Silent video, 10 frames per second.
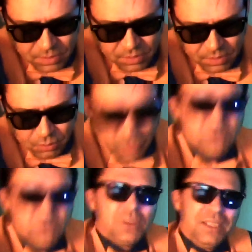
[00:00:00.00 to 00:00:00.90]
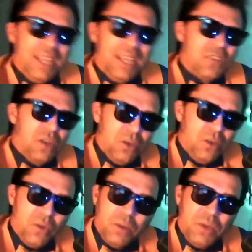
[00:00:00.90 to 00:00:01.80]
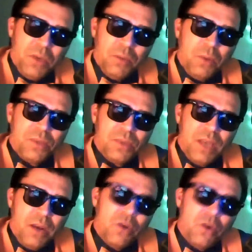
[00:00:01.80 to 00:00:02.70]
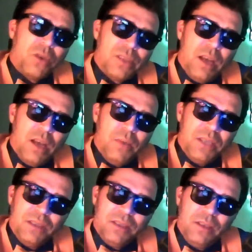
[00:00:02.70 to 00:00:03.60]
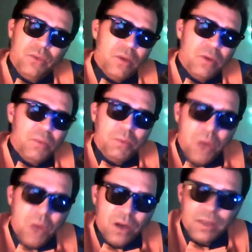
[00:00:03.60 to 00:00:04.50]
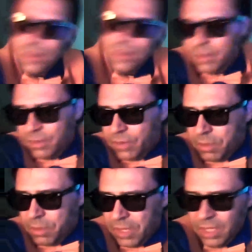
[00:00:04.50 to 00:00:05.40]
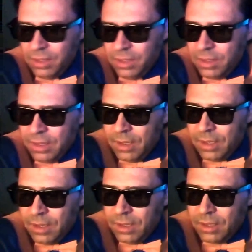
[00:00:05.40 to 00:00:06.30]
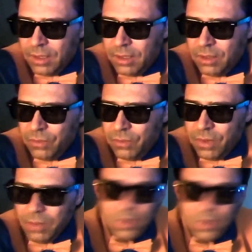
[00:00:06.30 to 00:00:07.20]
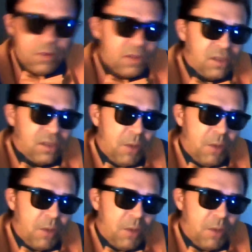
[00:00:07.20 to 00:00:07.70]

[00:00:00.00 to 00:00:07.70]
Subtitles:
when you're a teenager, you want to be a pop star, a rock star, basically. You want to be punk. You want to be a Rasta.